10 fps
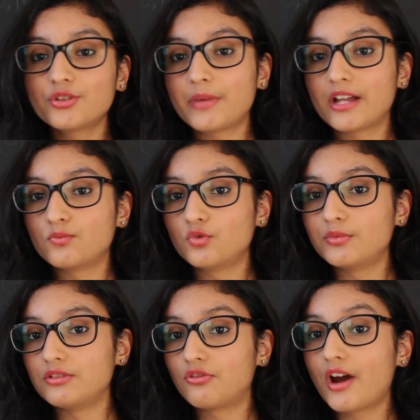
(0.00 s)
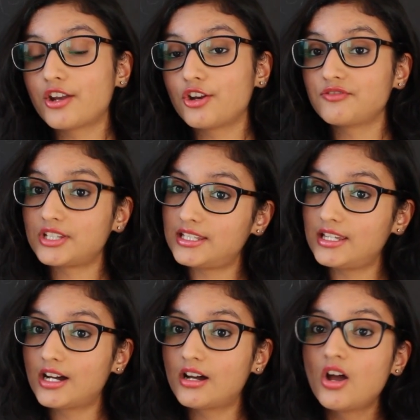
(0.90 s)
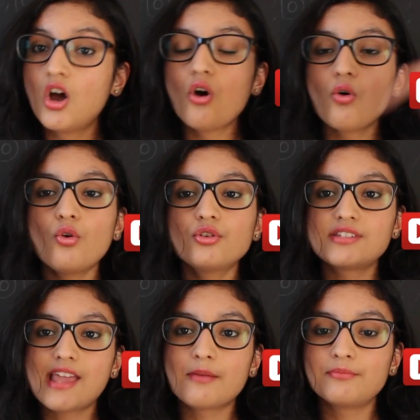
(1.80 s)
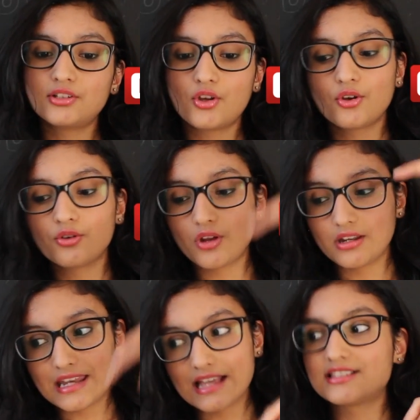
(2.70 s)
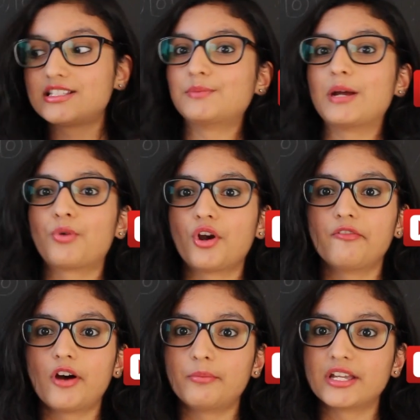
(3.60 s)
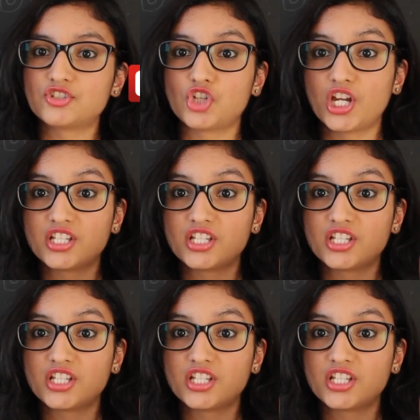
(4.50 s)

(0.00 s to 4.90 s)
The button will be right over here or down below next to my profile picture.